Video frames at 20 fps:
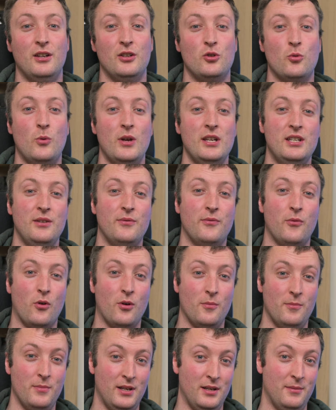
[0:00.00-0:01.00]

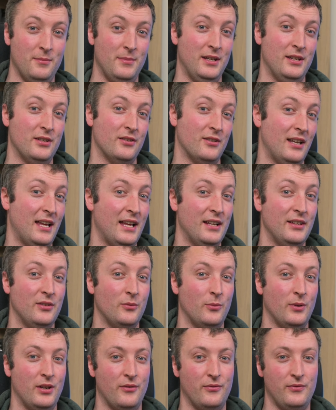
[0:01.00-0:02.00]
24mm
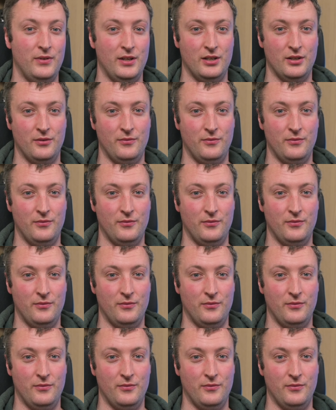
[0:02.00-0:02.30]
lens with a field